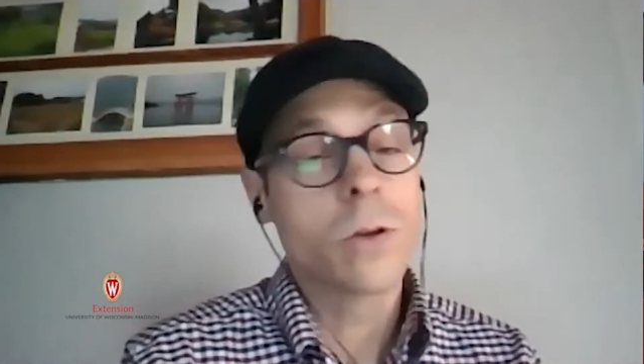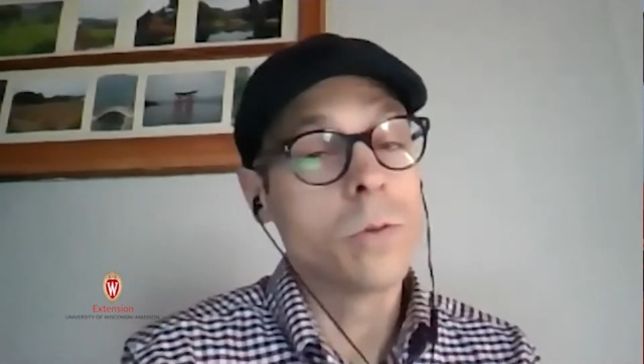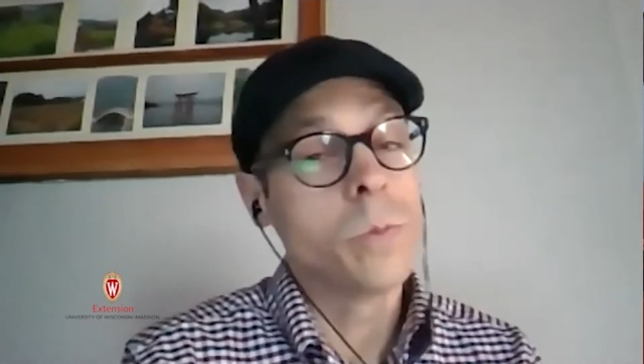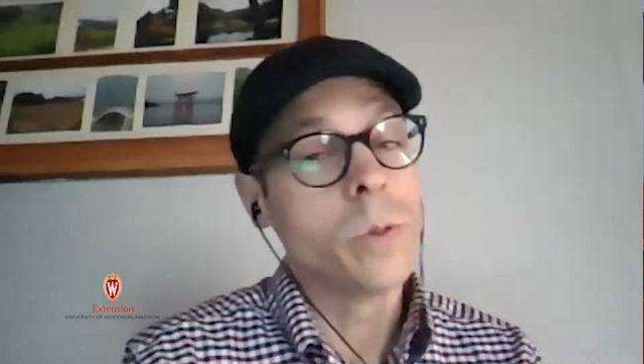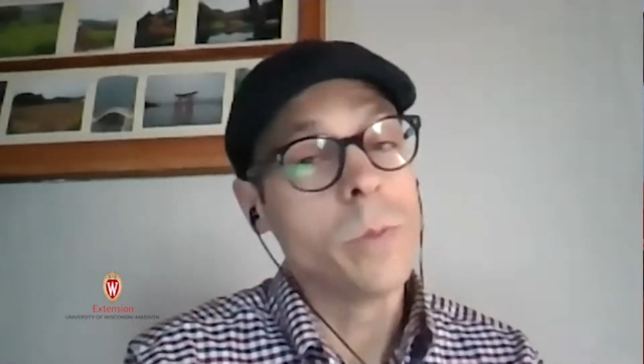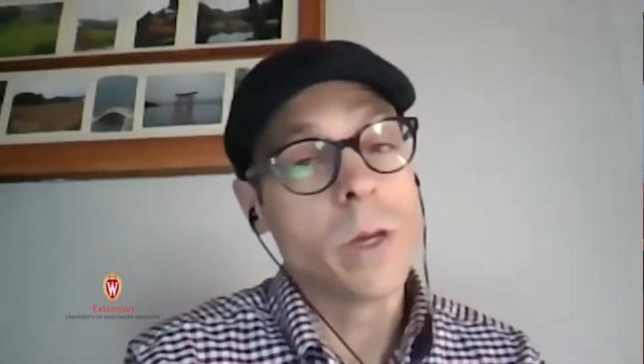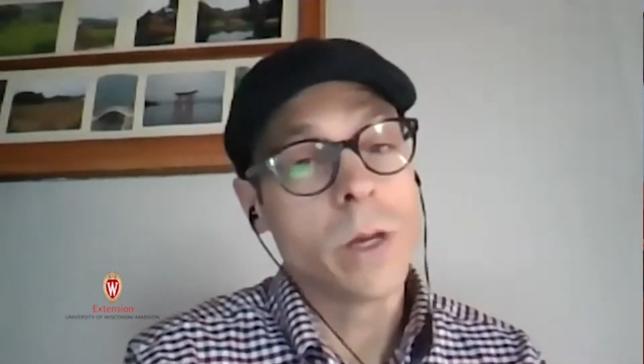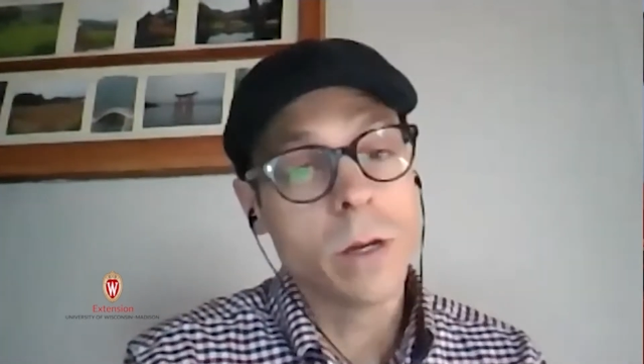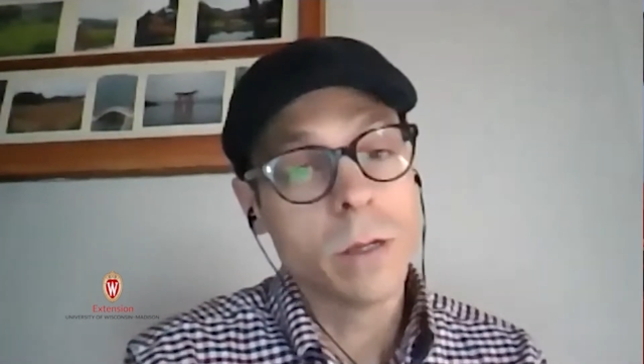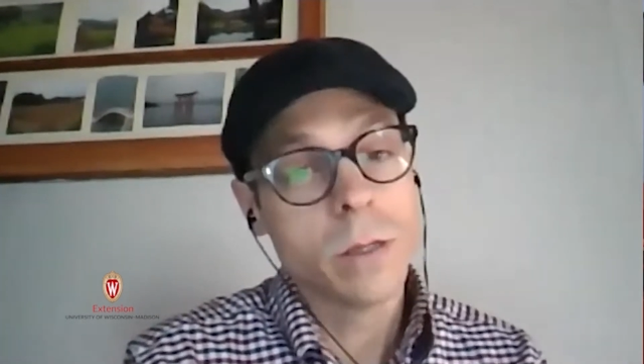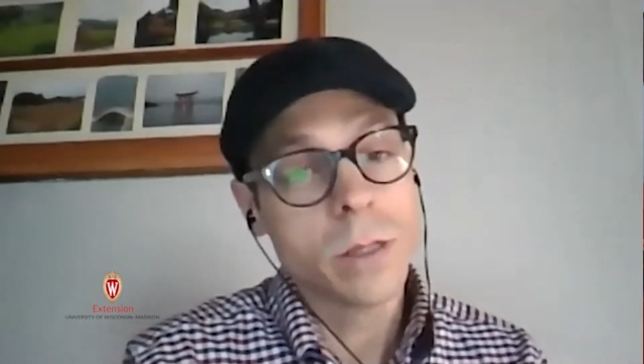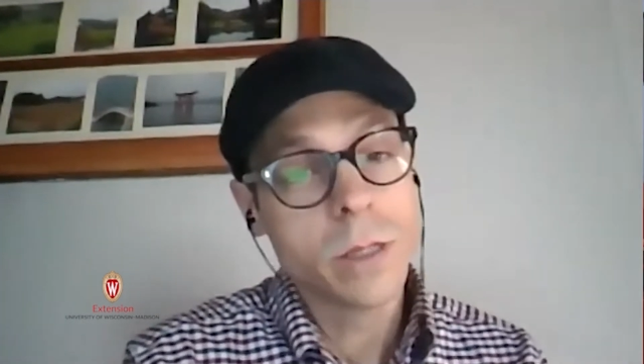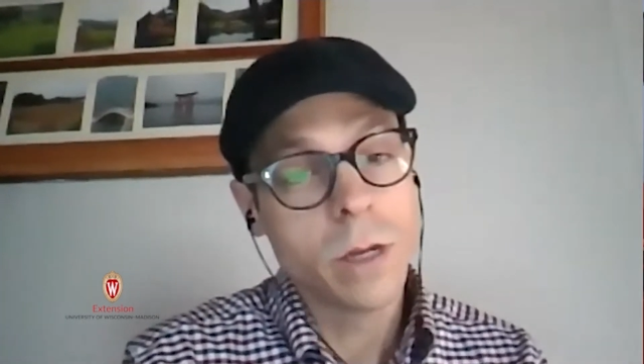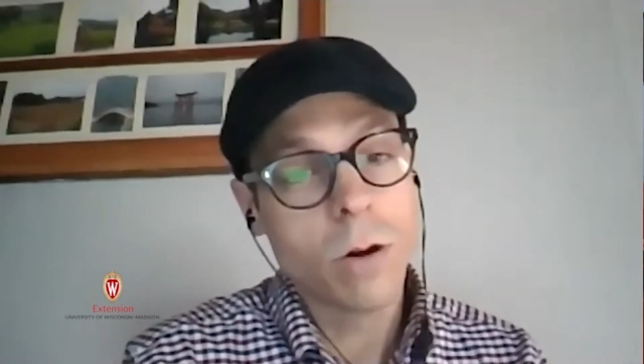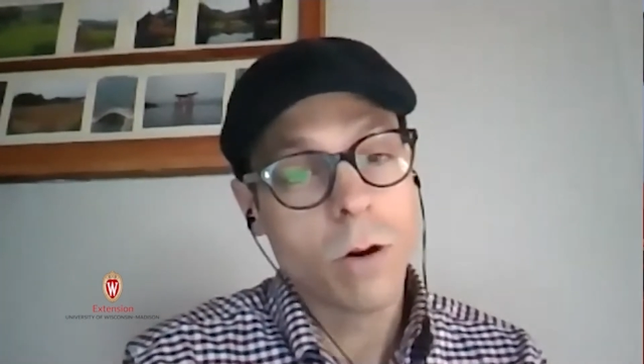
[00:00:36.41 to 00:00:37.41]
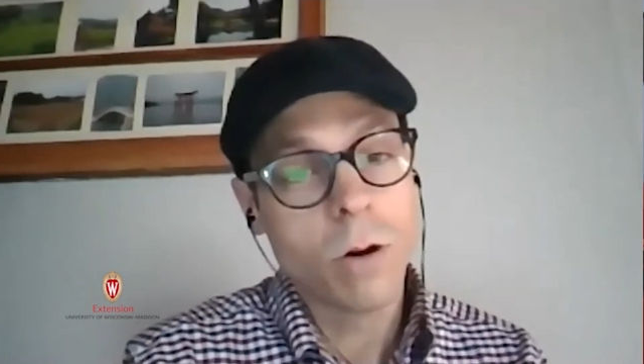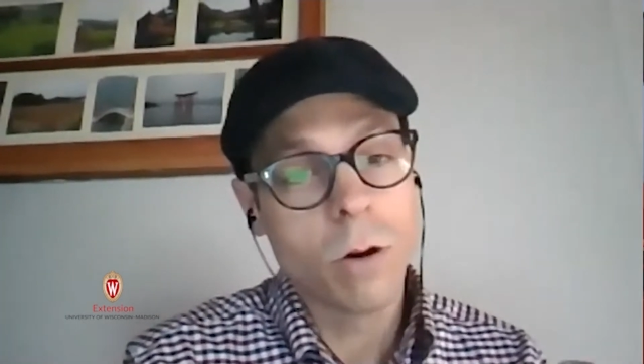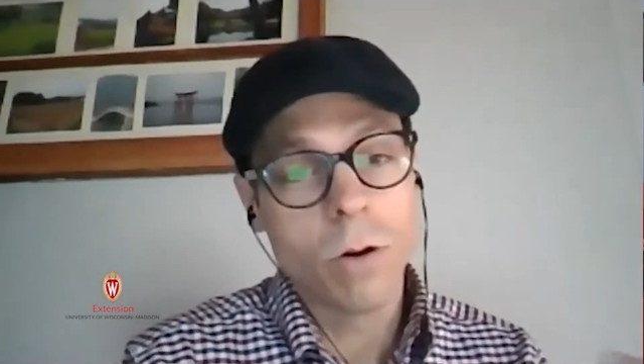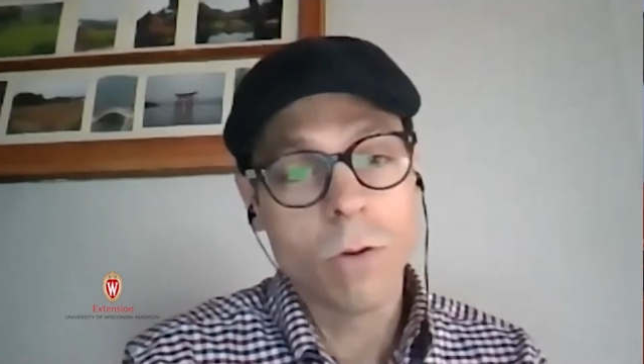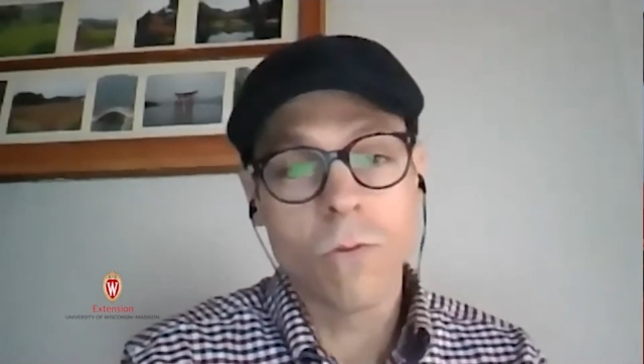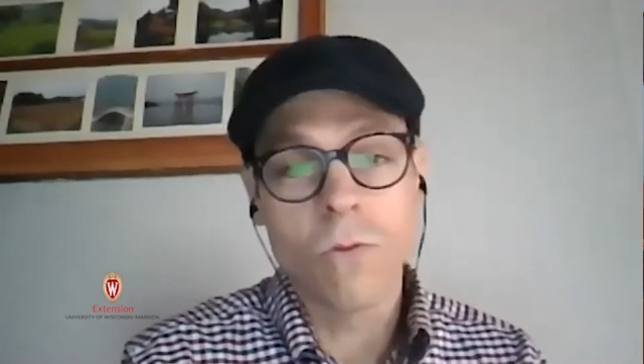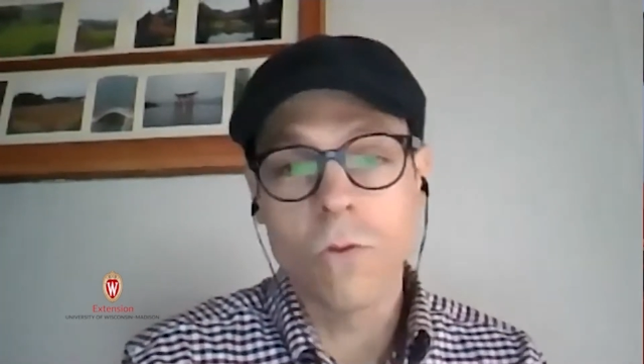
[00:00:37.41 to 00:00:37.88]
could be because they
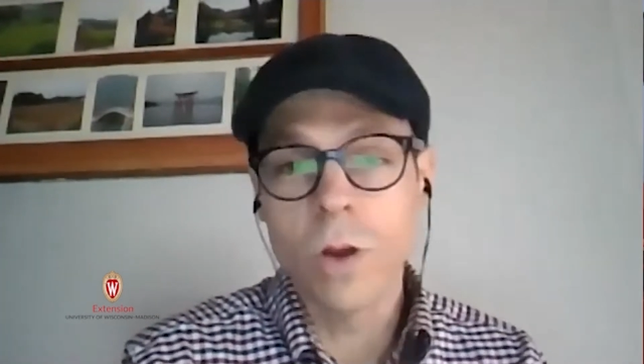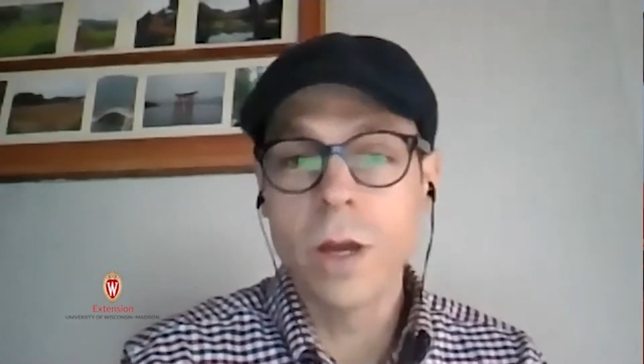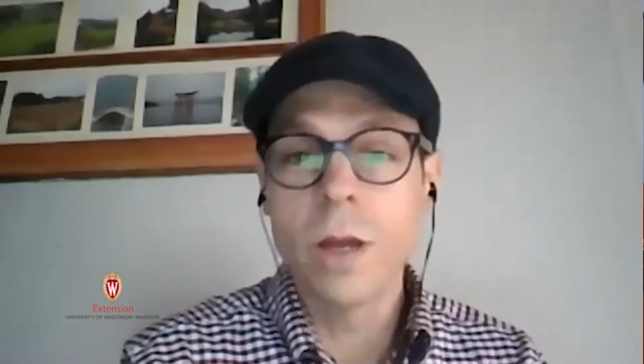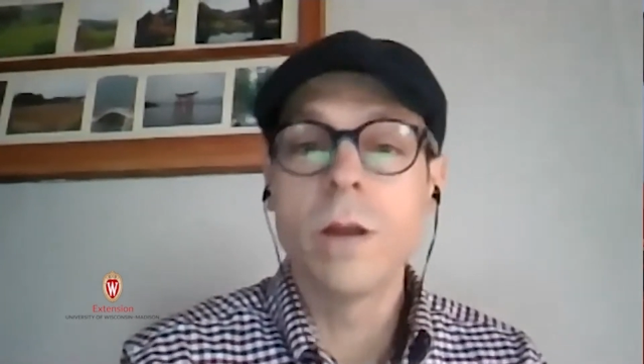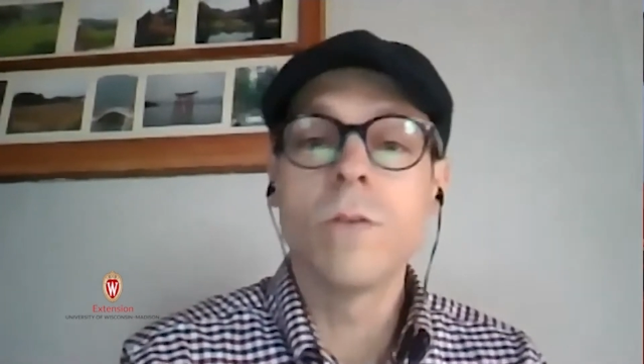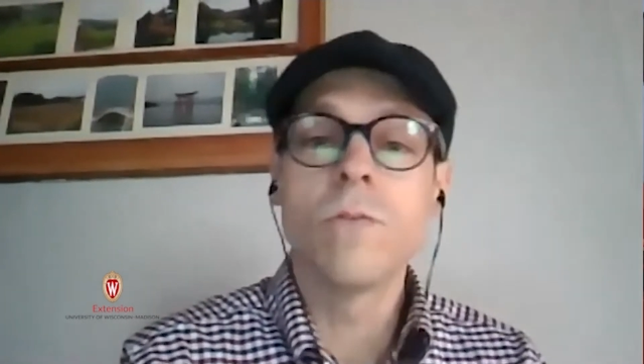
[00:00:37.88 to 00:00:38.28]
are afraid